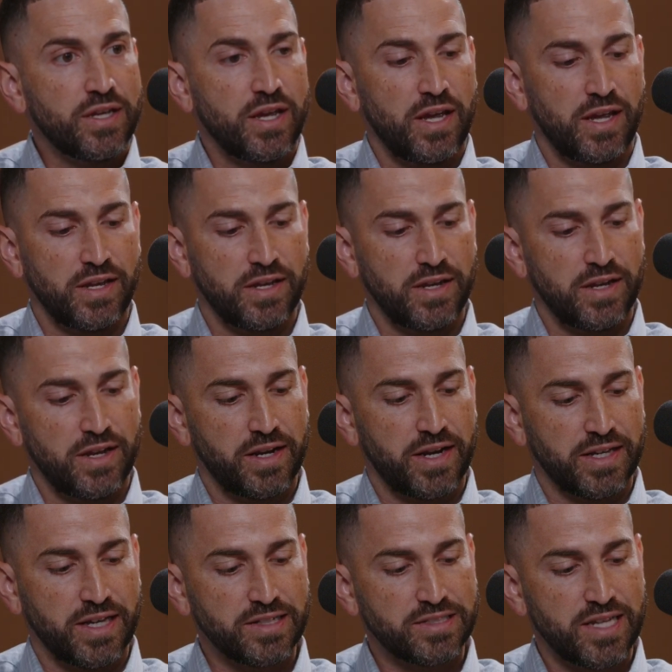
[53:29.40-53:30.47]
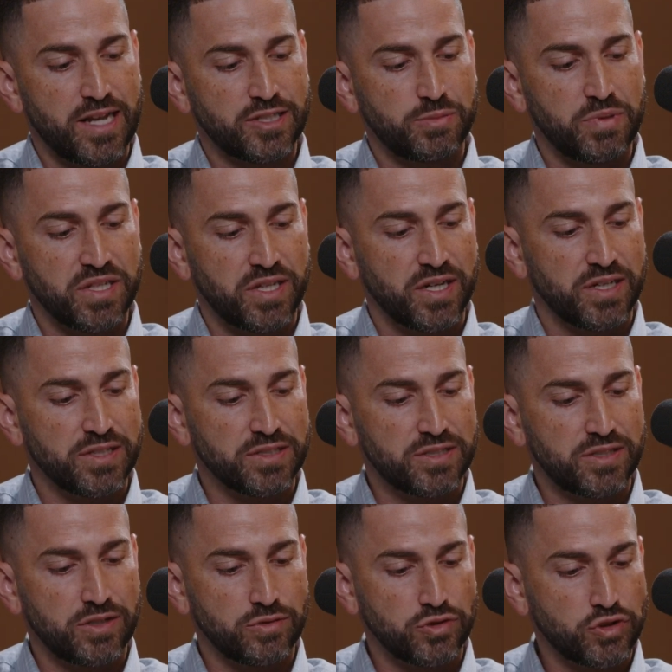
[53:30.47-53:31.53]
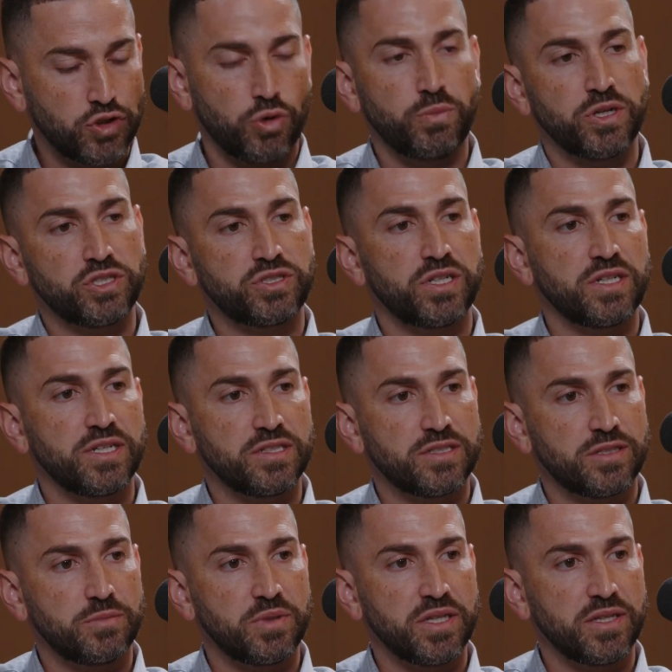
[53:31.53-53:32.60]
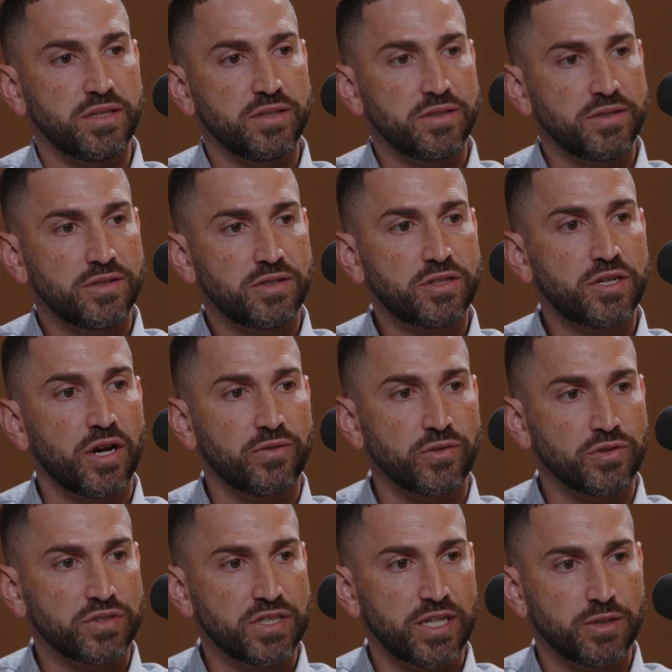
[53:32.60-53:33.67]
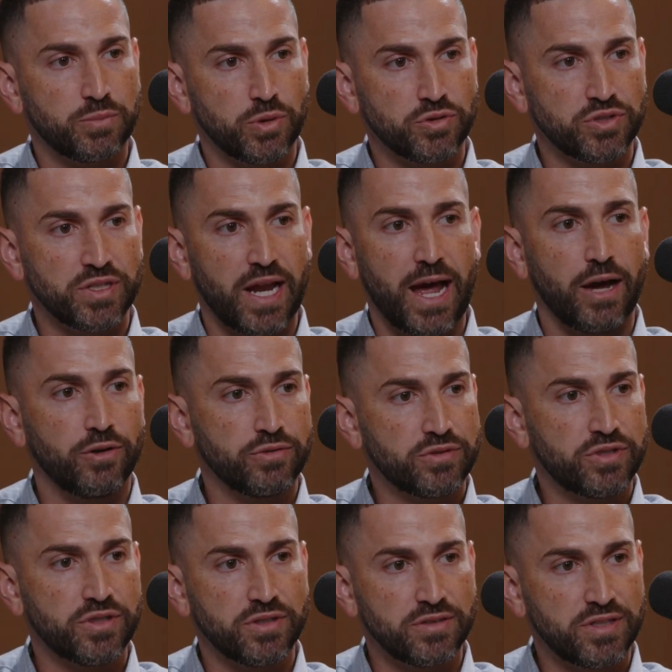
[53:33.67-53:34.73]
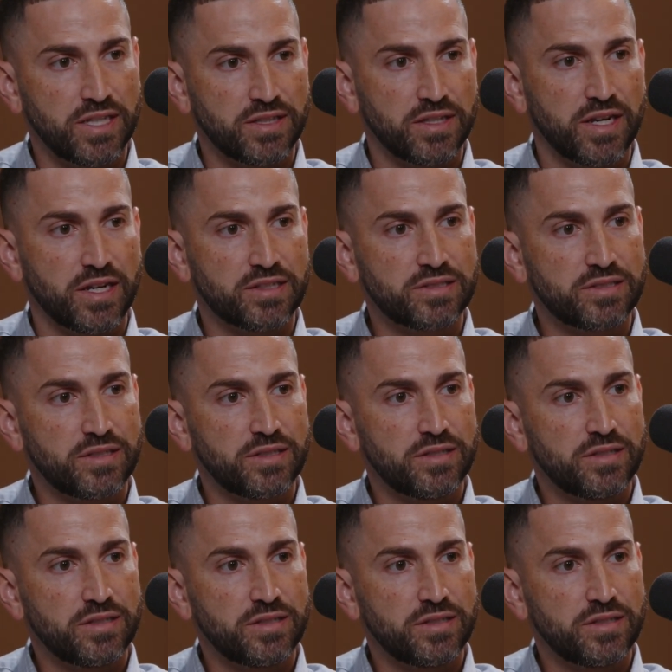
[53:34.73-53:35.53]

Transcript: And I guess that's because there's so much that needs to be covered to get a person out to get the next.